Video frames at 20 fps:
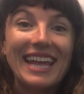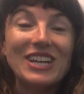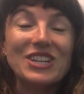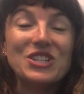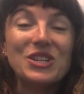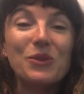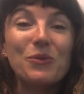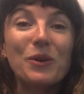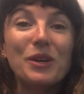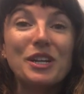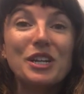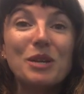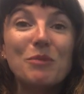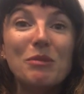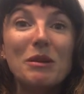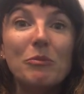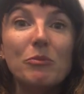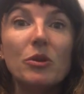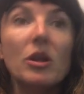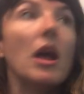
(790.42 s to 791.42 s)
and she wanted to
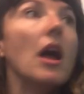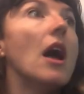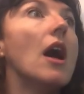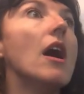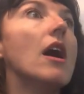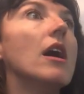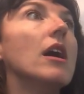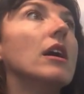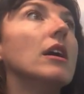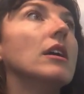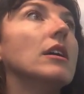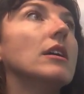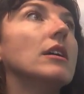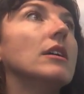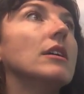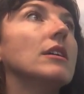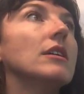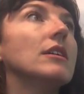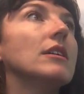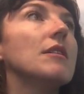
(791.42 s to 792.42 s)
be
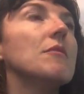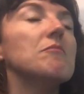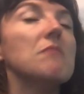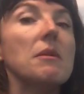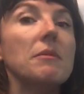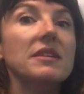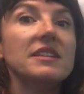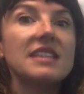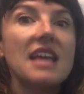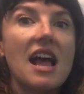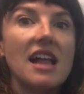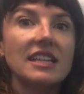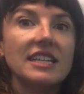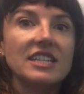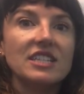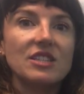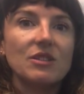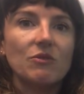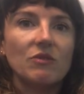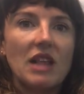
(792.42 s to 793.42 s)
maybe Sally
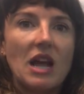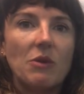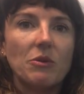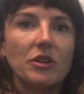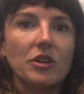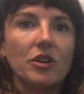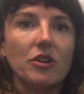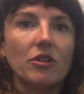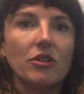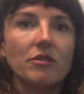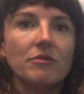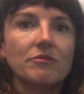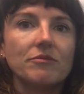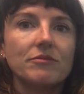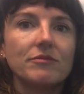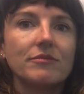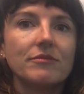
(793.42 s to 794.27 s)
is the flower girl.